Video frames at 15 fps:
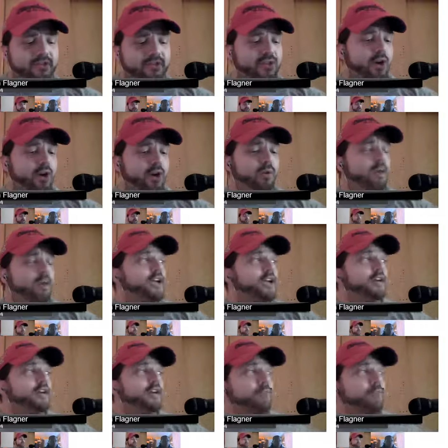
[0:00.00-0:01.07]
So
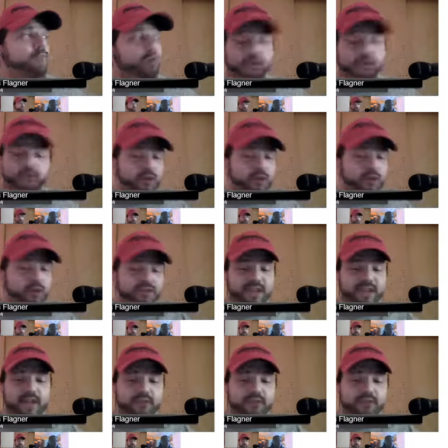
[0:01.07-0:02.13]
for the first
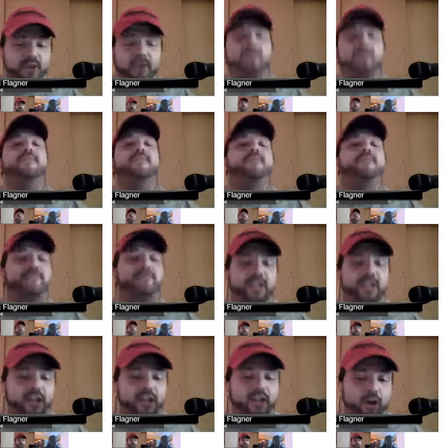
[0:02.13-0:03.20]
ever
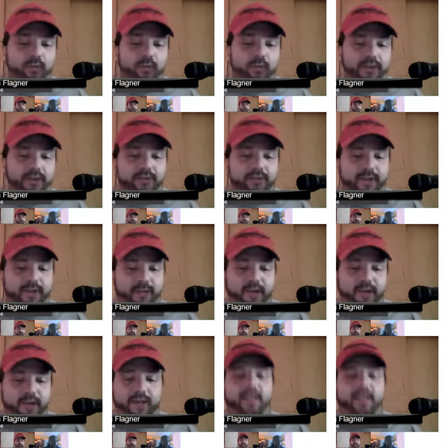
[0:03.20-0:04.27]
video More Than a Fan
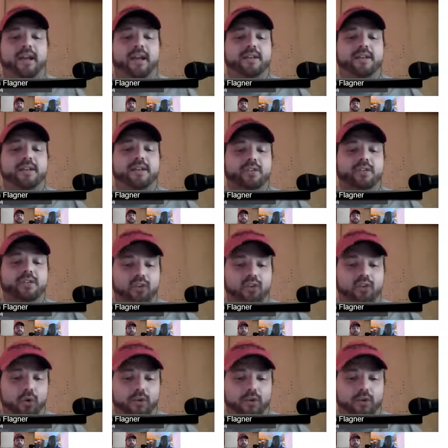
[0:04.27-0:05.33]
podcast,
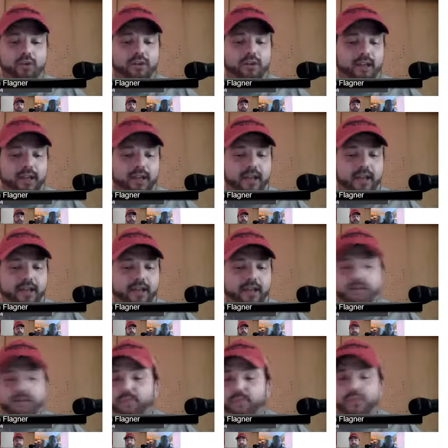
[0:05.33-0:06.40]
you're looking
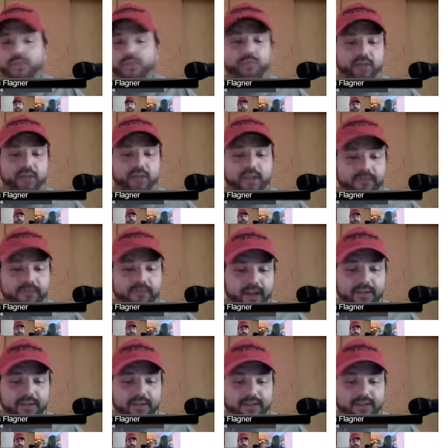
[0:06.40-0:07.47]
at three
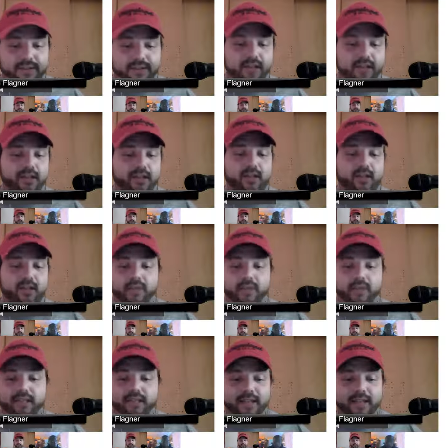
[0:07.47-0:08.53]
faces.
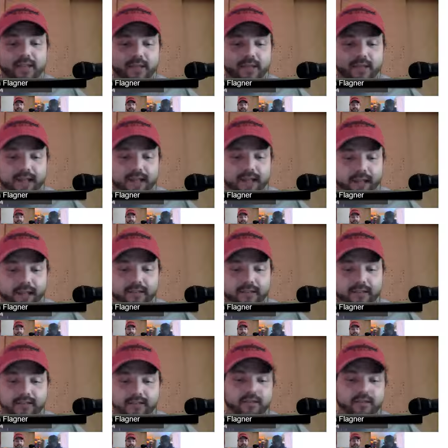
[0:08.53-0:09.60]
Me, Damian, and
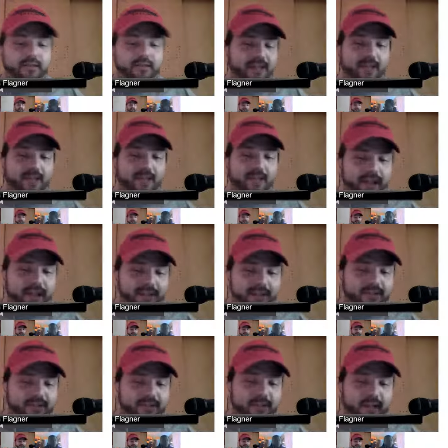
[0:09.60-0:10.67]
Hayden. Damian has
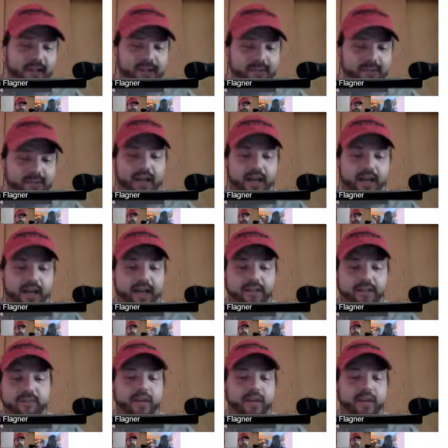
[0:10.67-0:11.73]
some guests
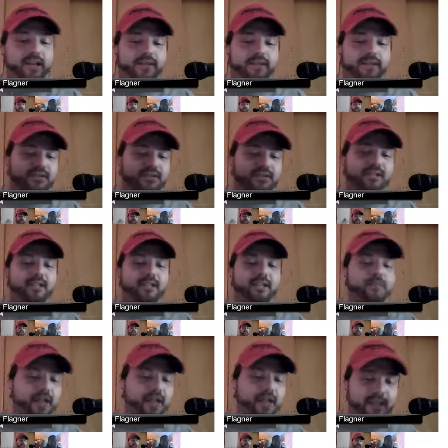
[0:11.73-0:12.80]
behind him. Hayden is sitting in
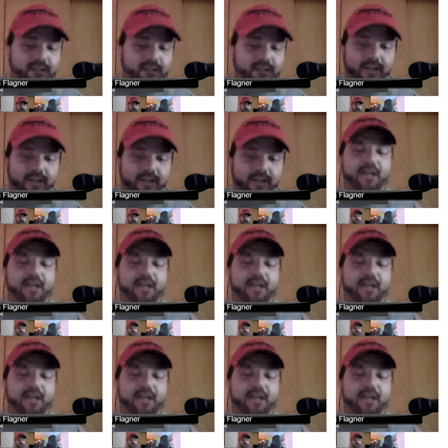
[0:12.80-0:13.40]
my kitchen.